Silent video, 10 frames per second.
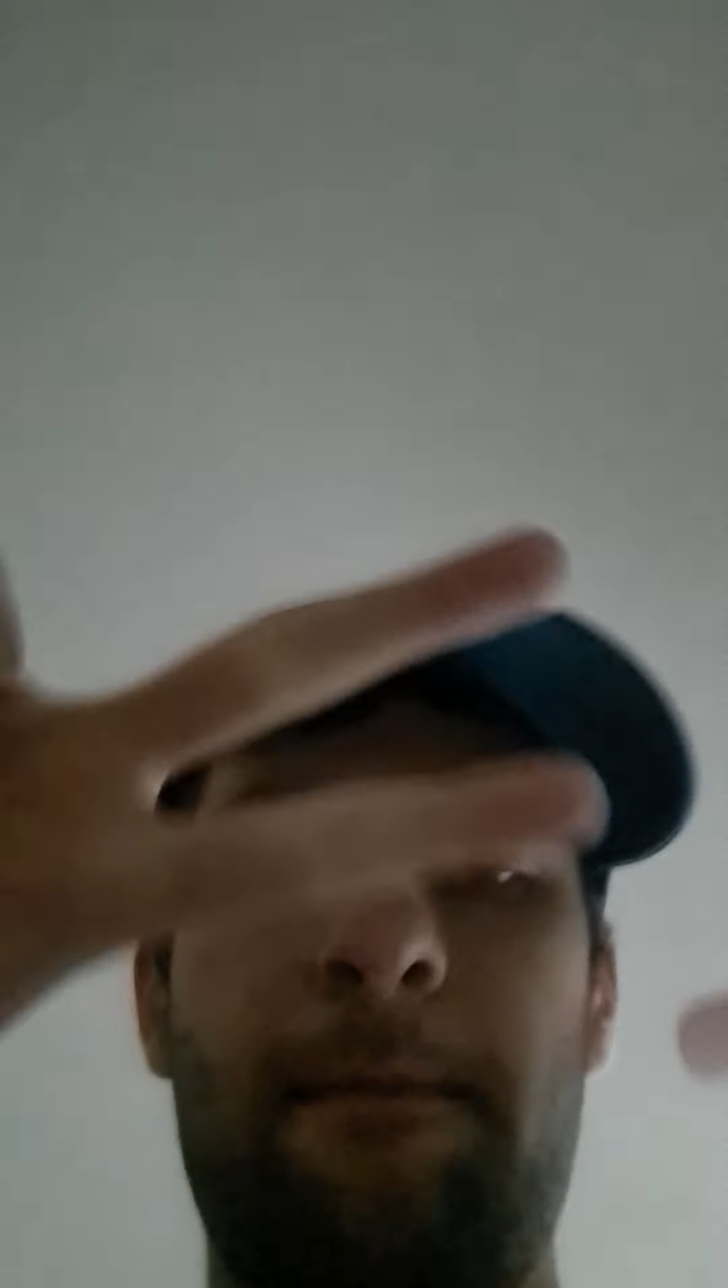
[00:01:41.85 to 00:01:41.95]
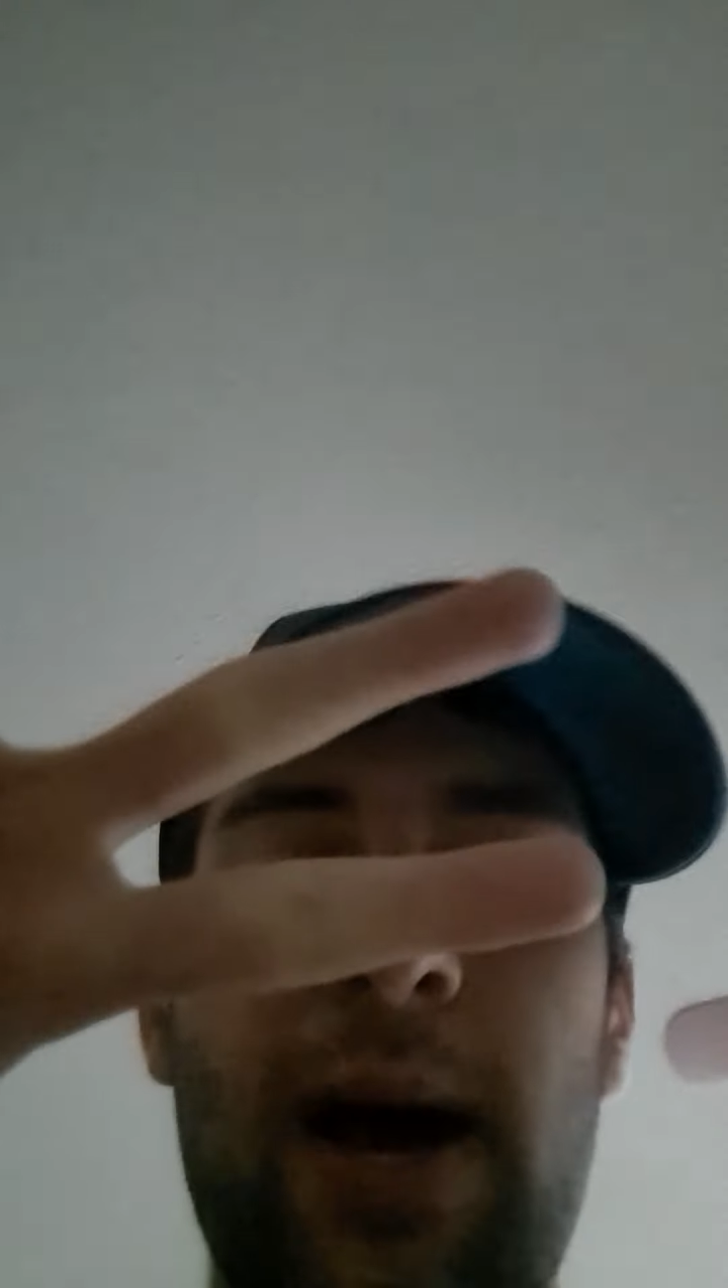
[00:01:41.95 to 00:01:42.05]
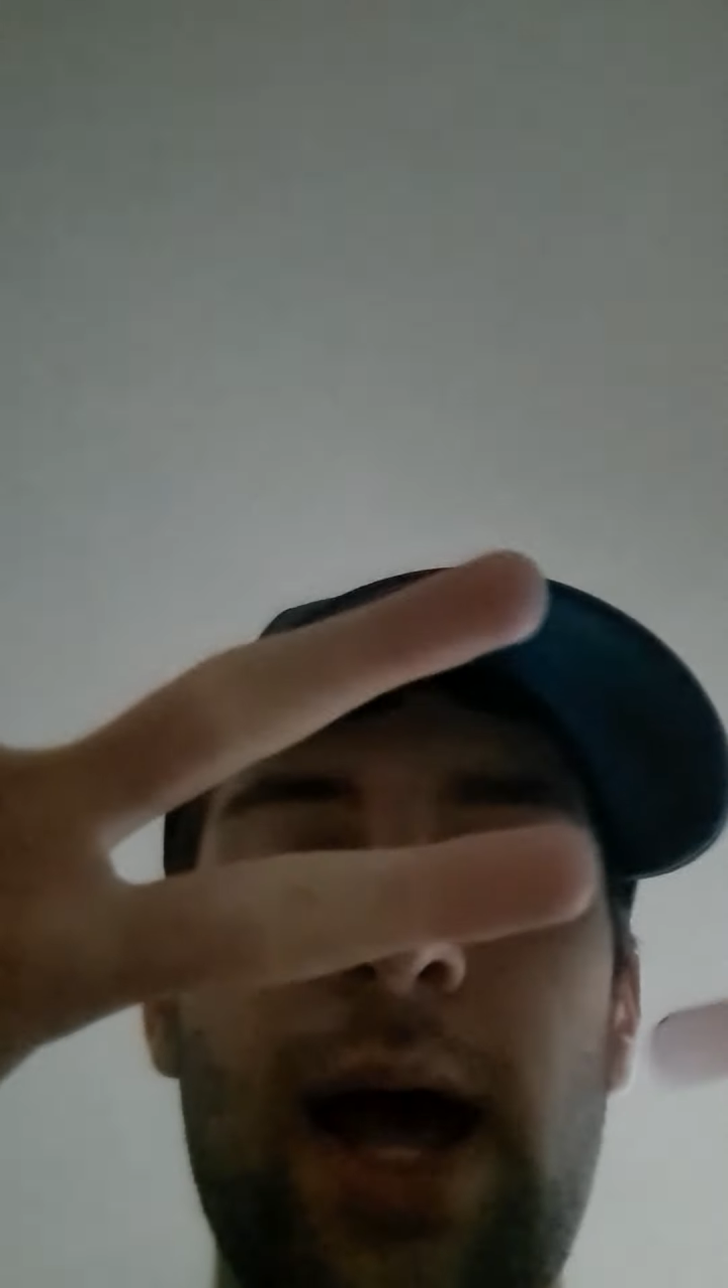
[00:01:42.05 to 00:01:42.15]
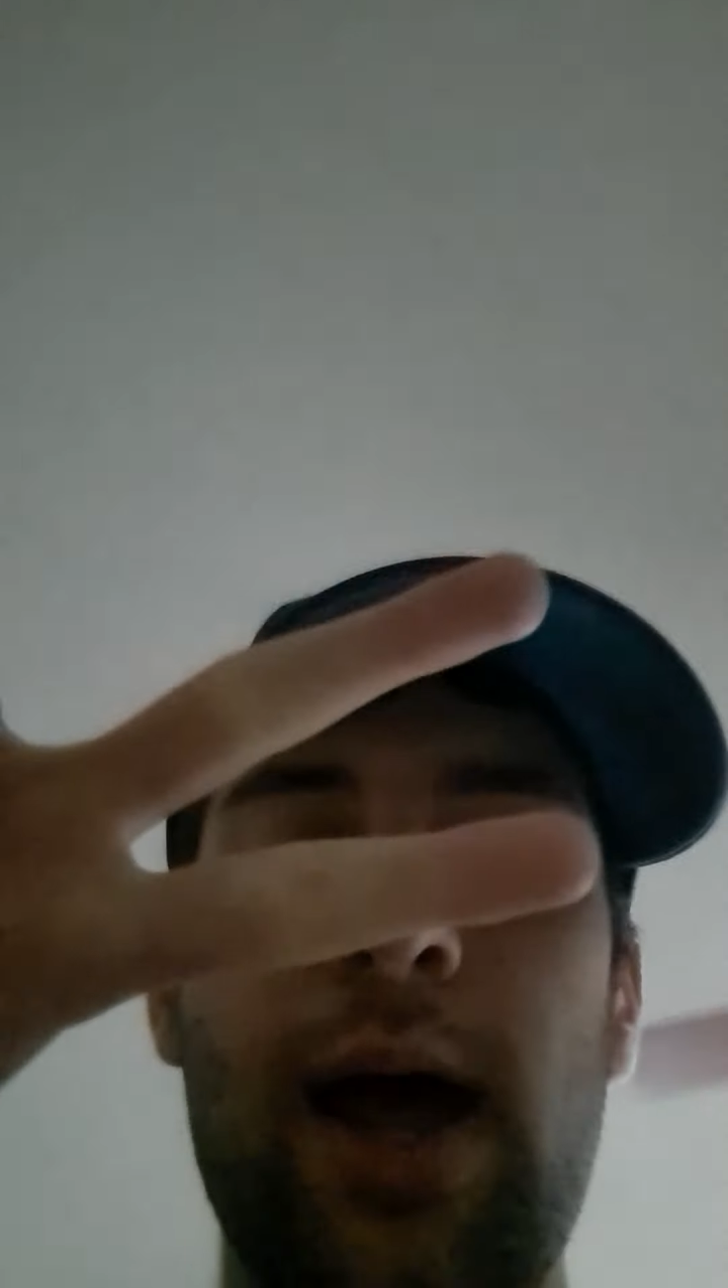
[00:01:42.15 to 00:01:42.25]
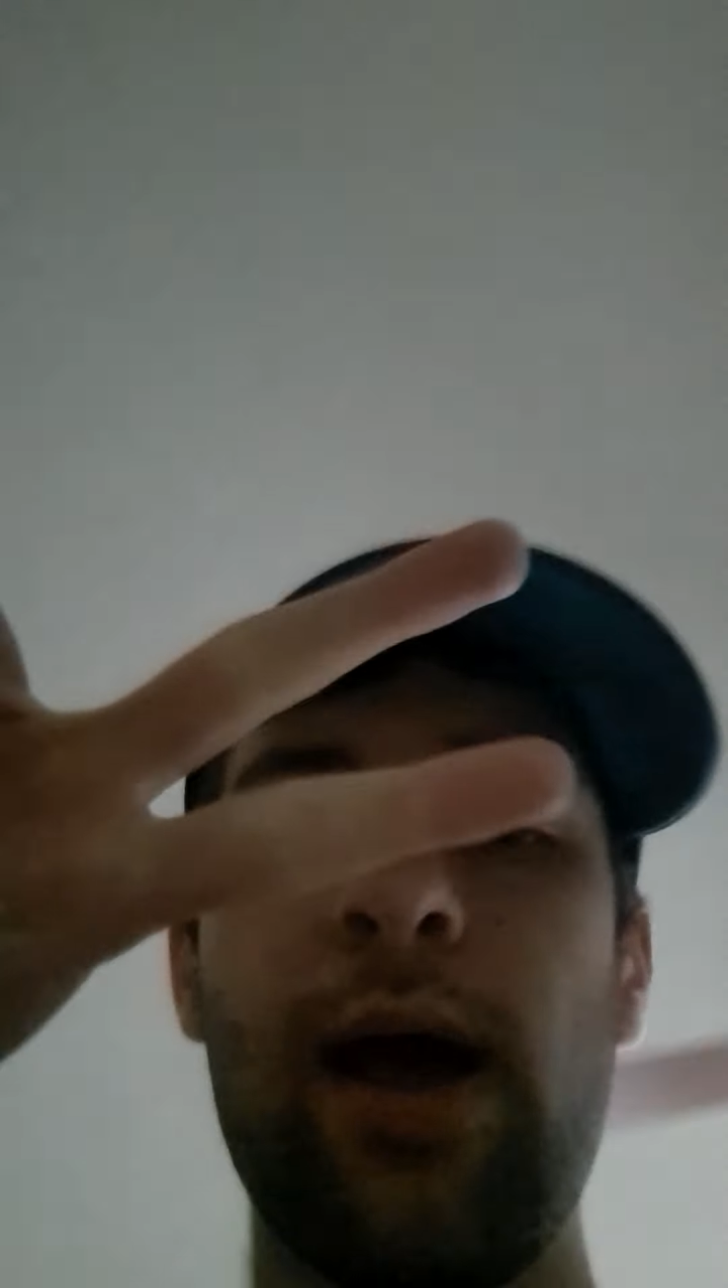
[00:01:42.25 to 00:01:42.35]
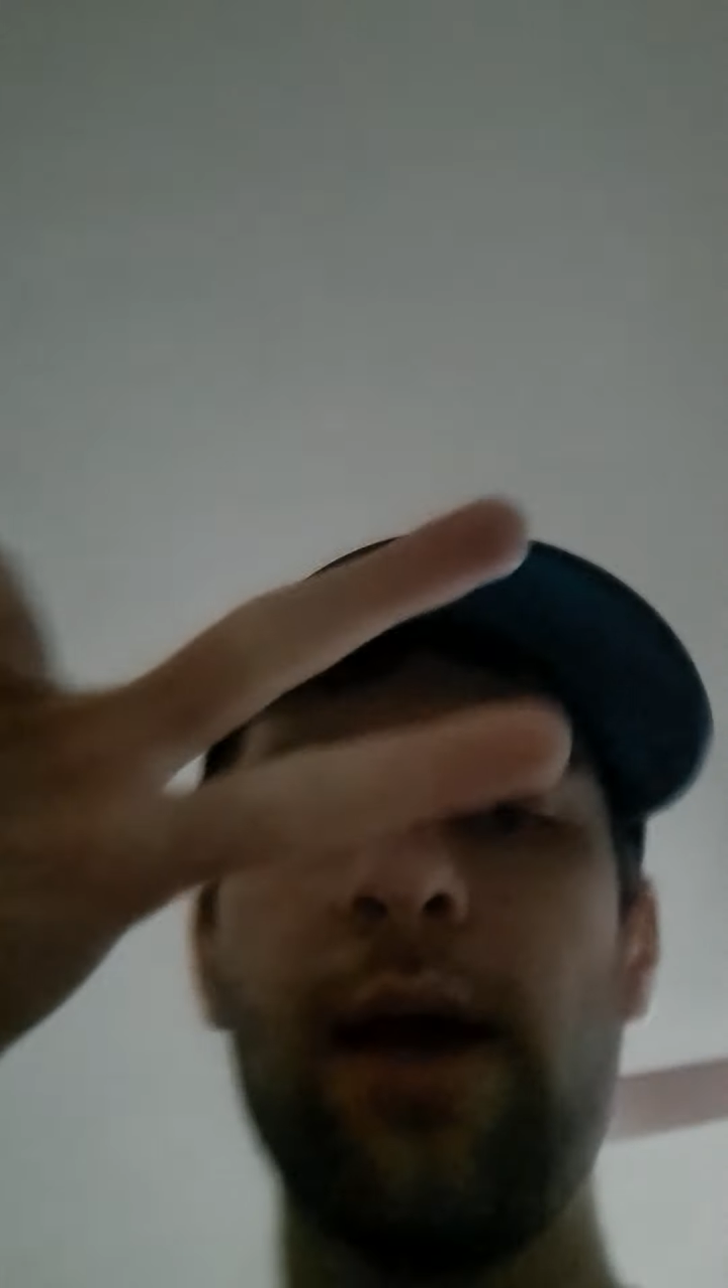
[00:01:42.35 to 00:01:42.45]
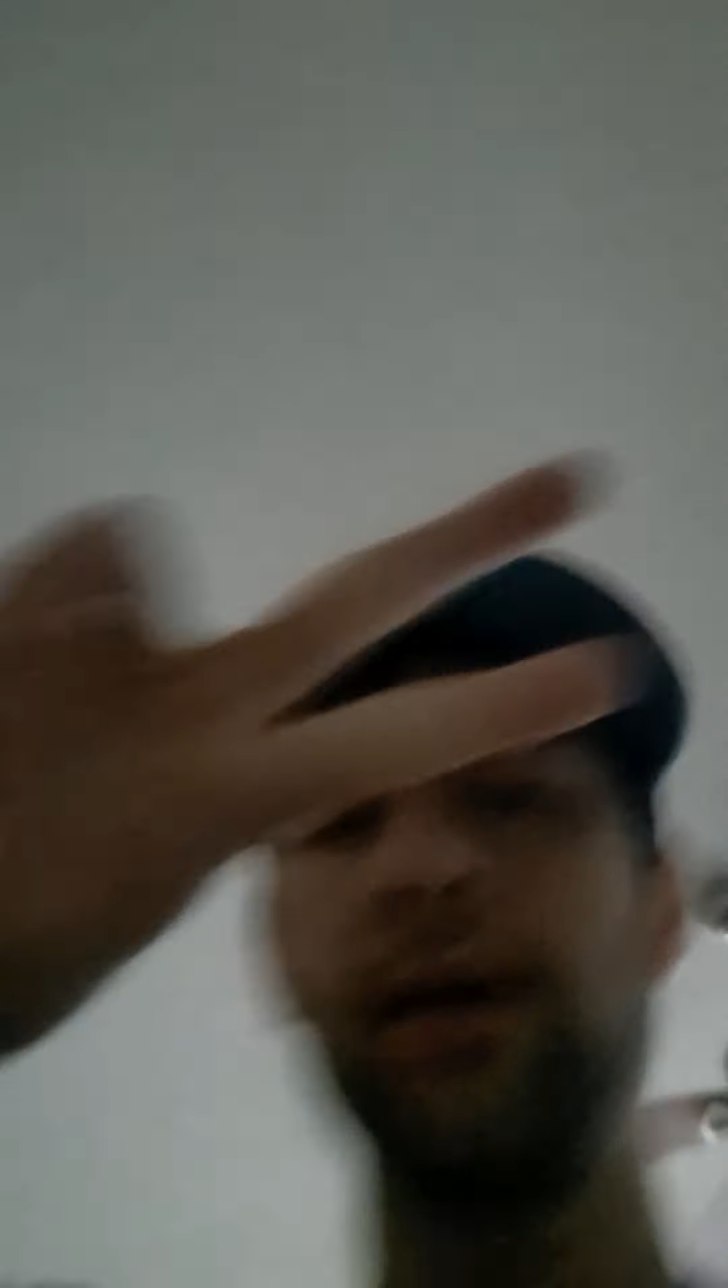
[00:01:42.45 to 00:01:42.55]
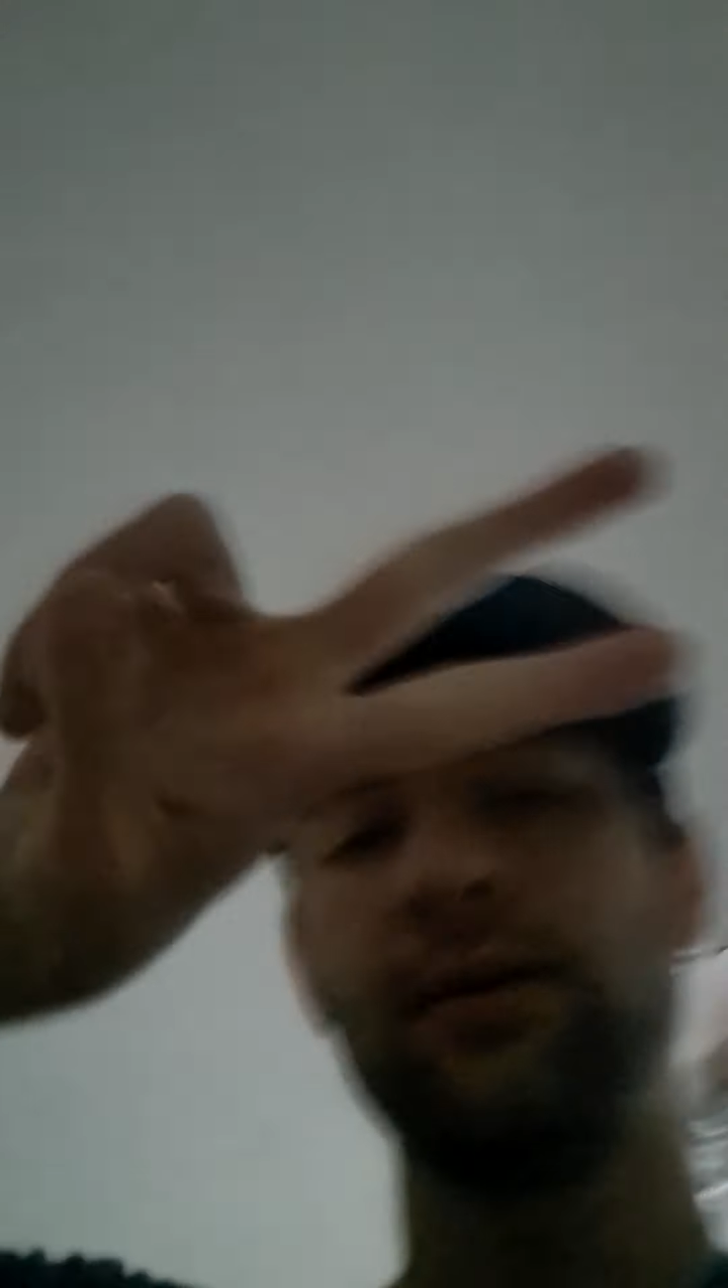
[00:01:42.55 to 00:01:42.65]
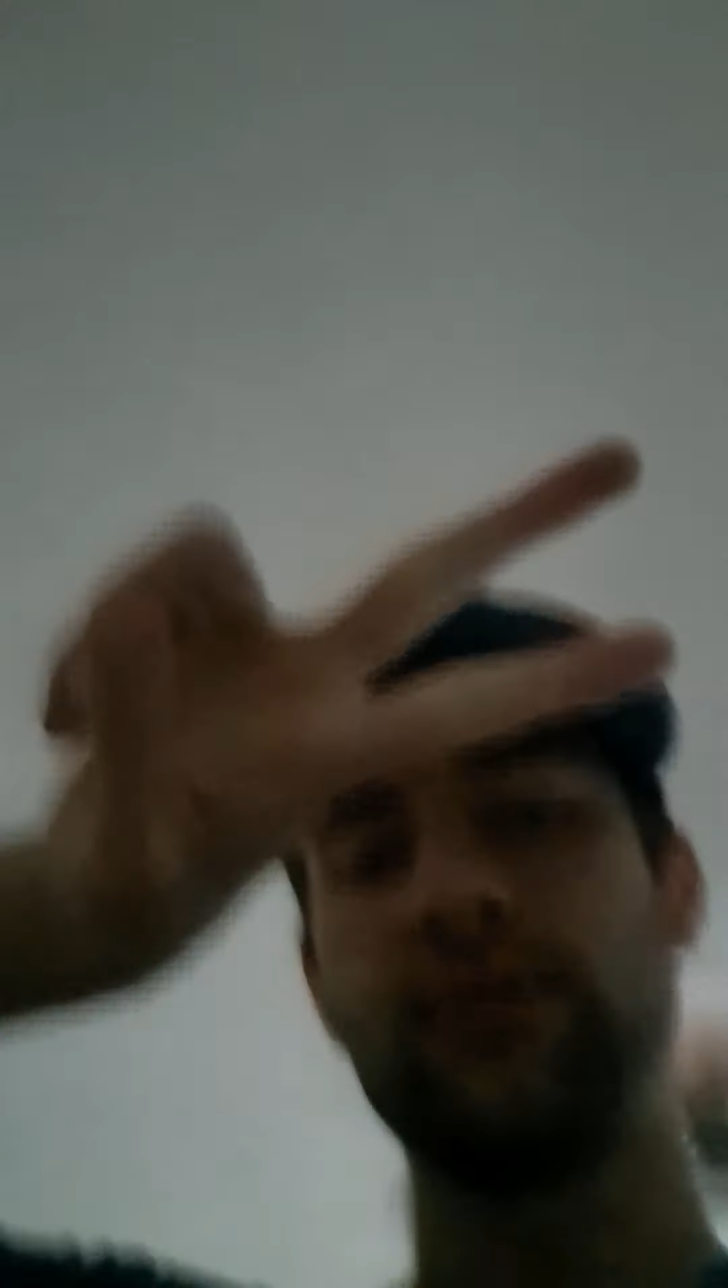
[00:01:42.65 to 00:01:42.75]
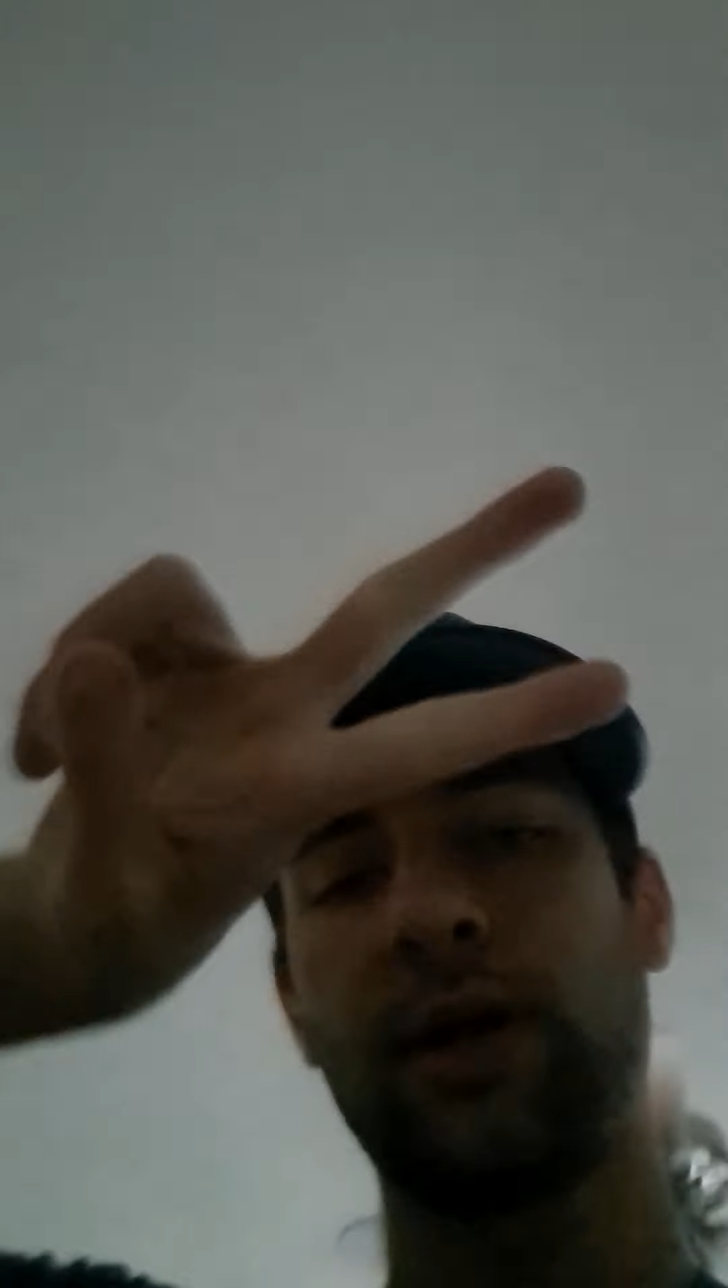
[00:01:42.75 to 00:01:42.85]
Bye!